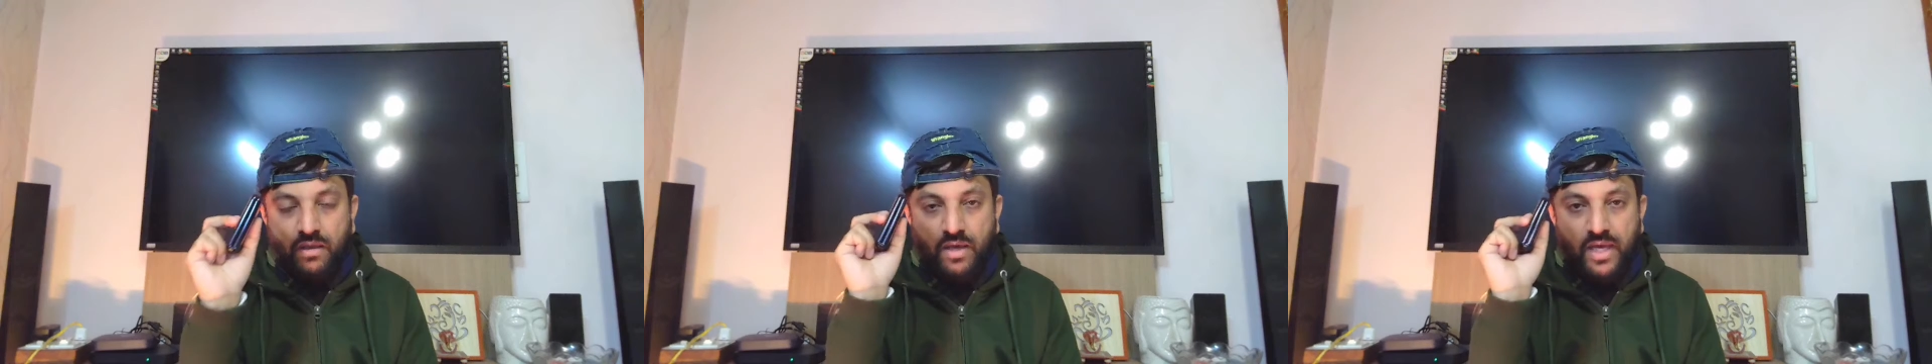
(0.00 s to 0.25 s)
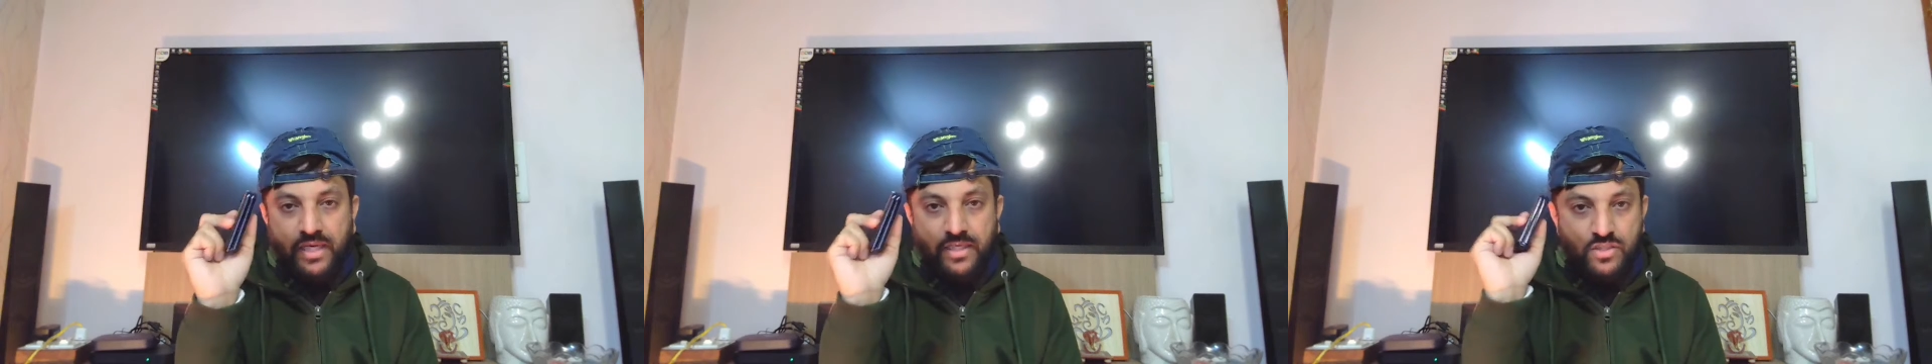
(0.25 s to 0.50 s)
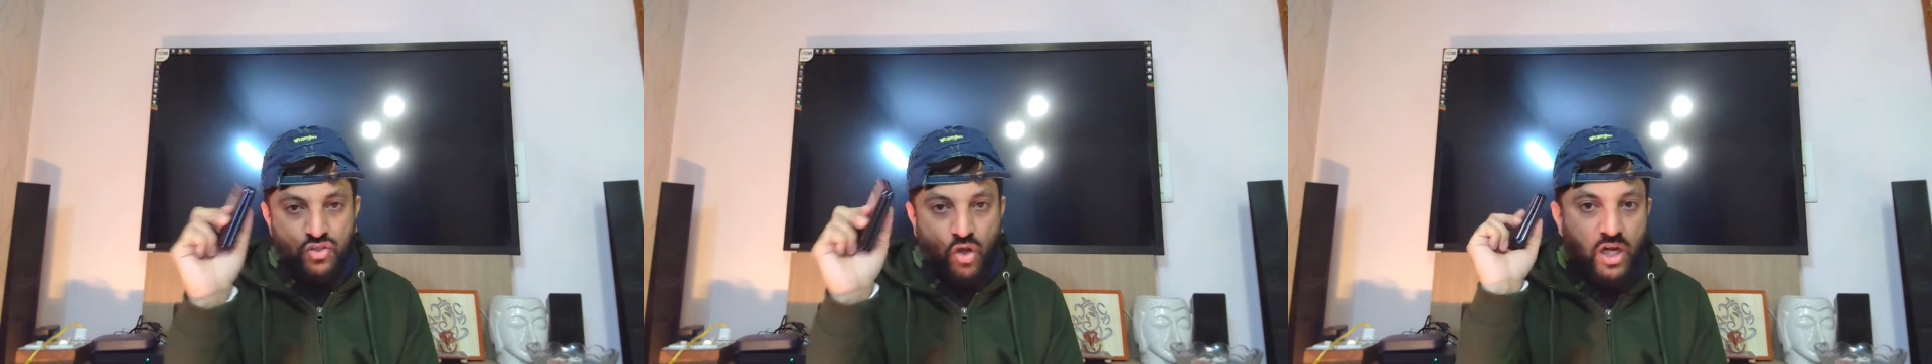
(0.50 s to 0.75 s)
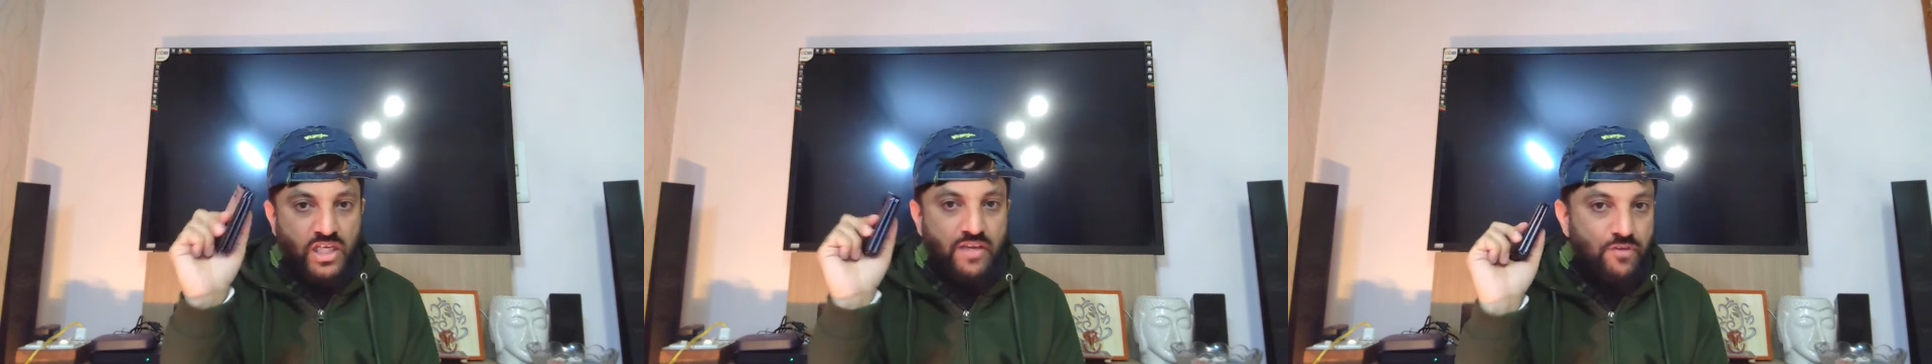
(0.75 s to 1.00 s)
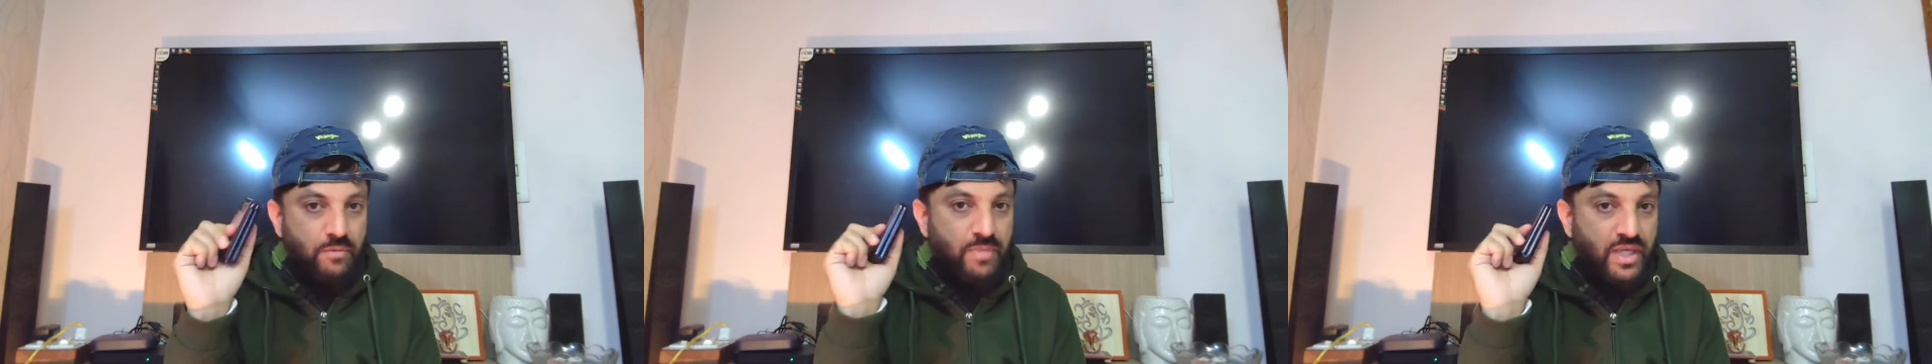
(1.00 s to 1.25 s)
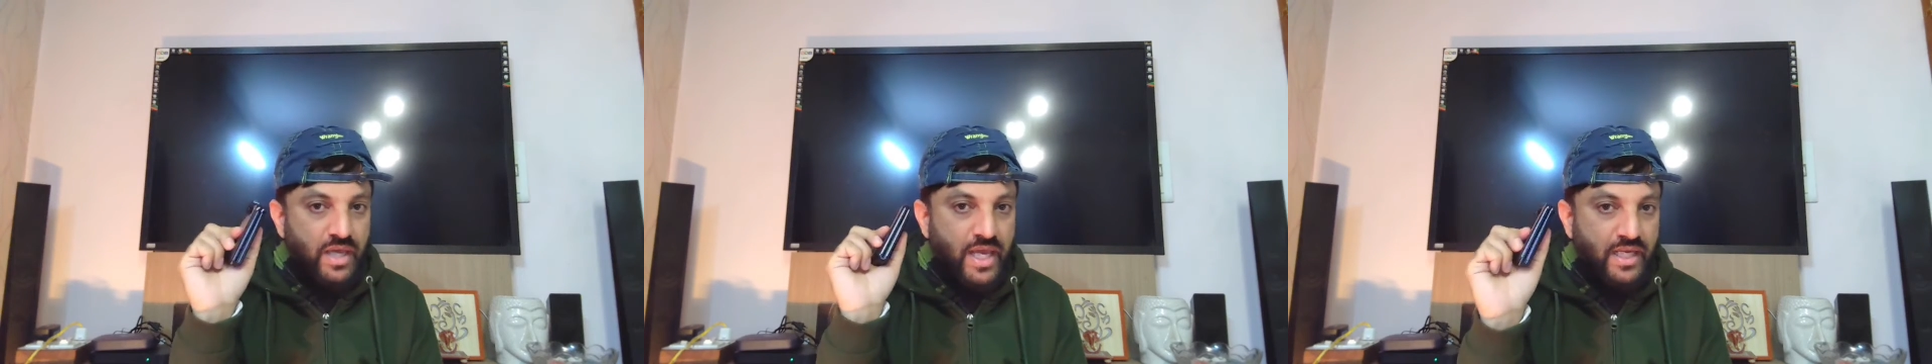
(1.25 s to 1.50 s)
and it is not giving
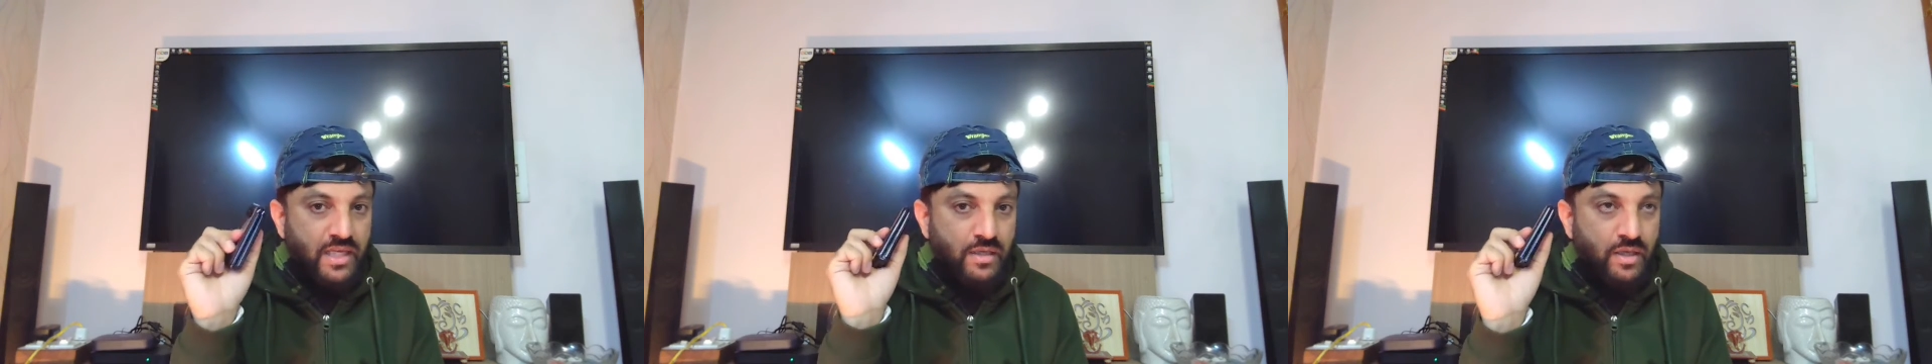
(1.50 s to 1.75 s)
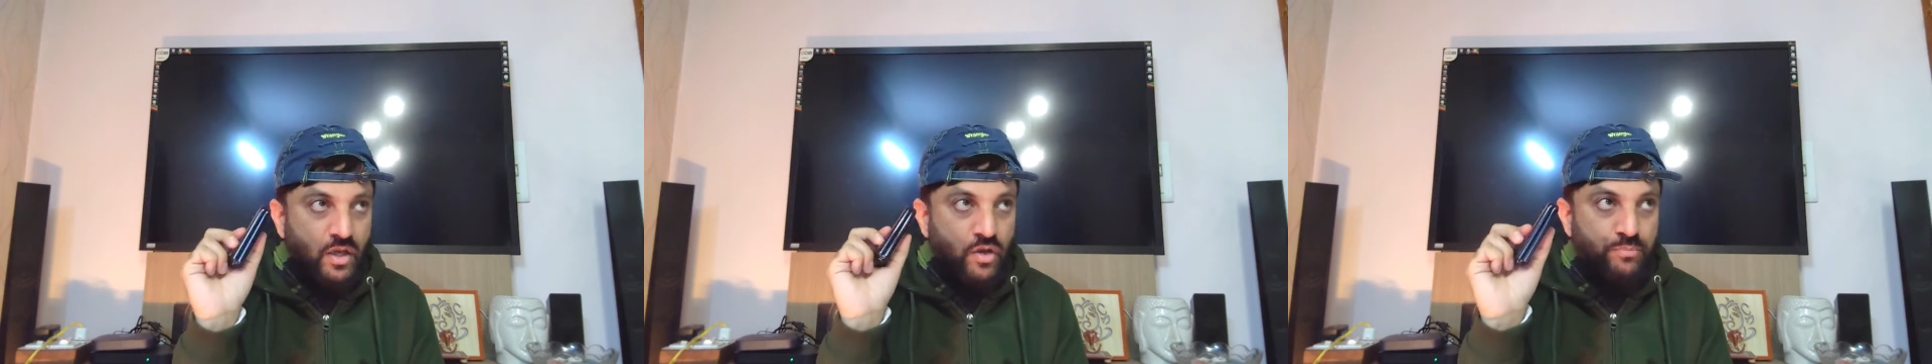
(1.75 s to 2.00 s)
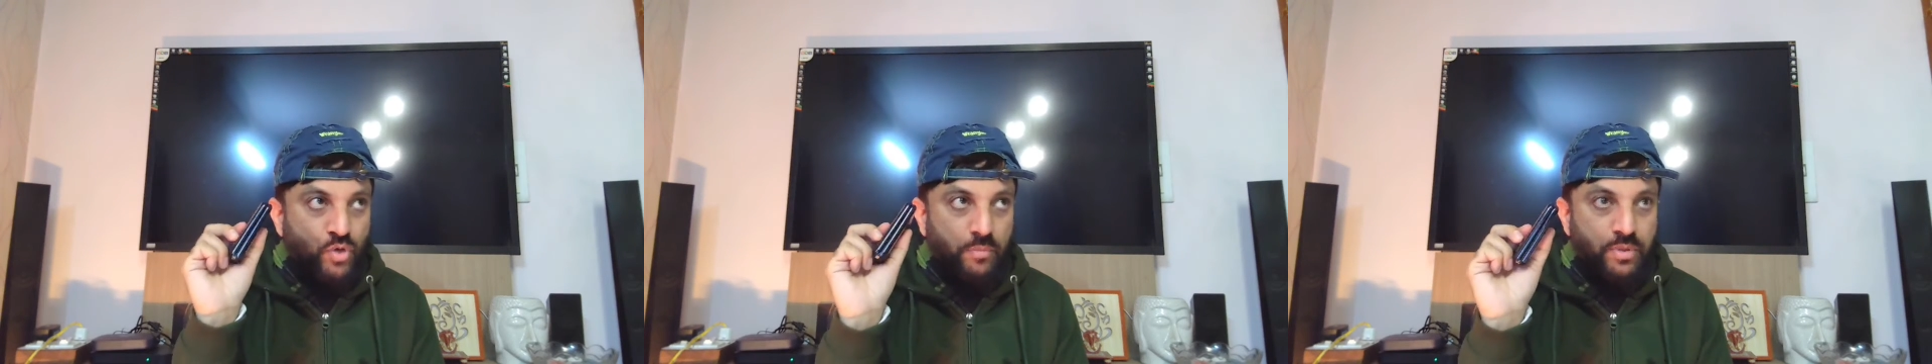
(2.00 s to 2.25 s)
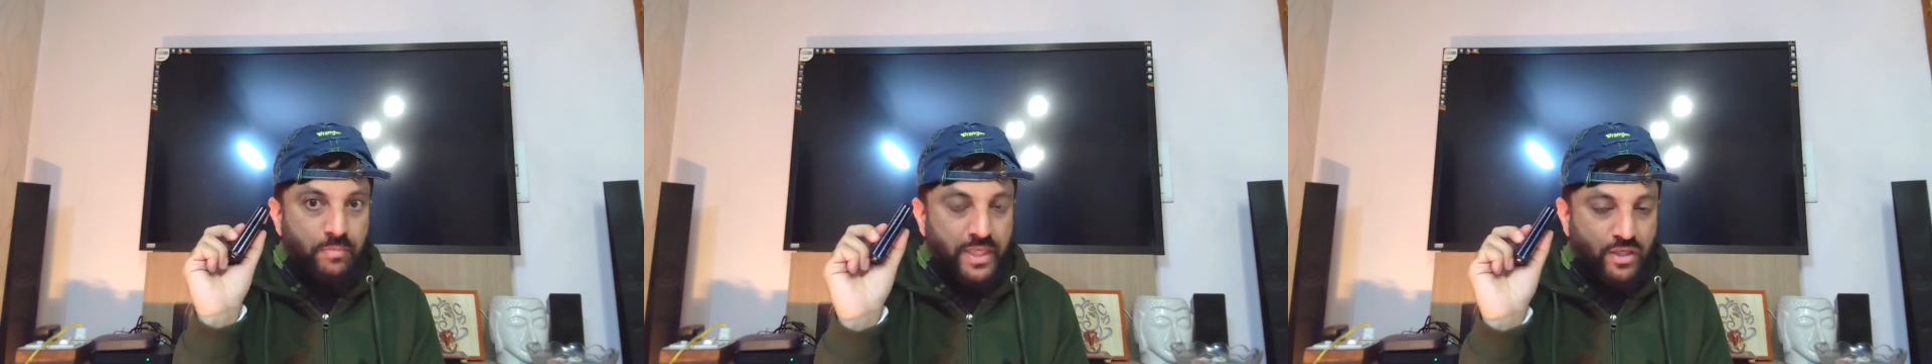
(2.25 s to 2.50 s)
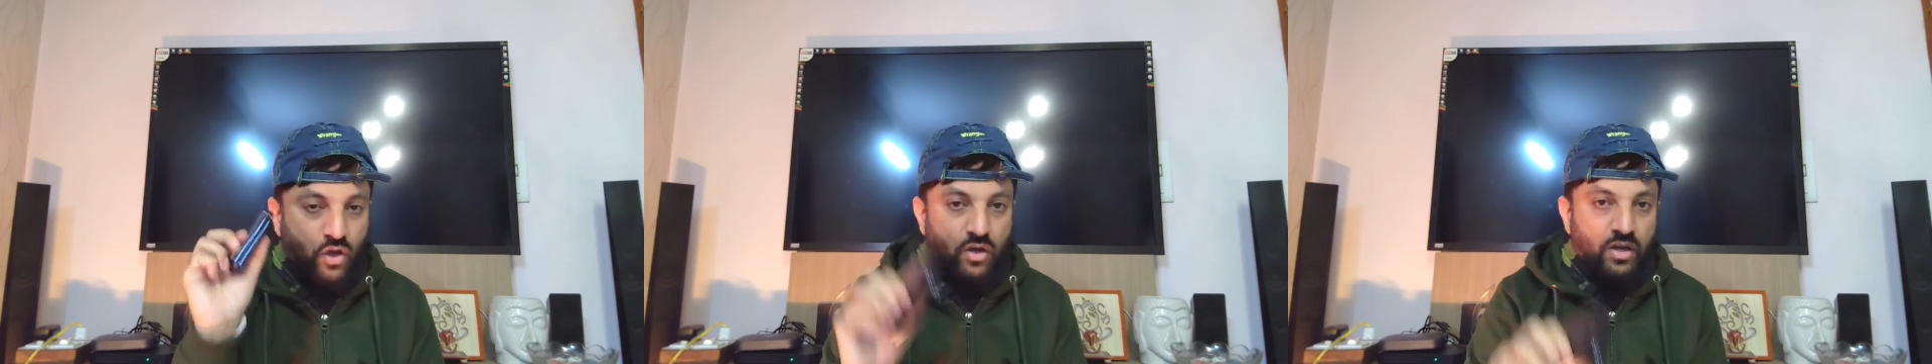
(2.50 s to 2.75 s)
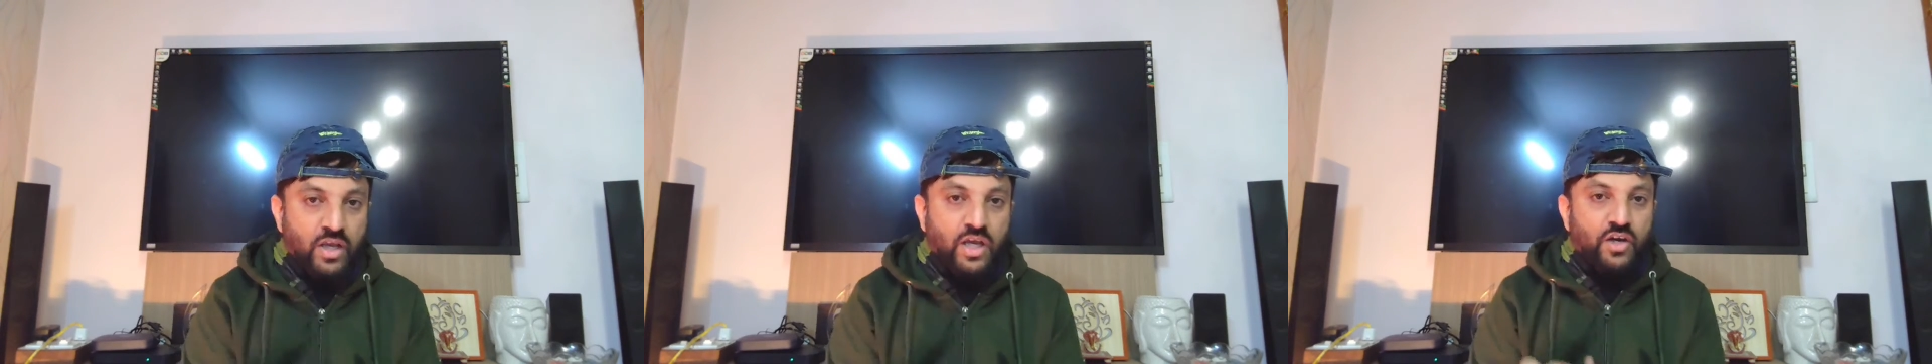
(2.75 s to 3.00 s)
me any problem at all.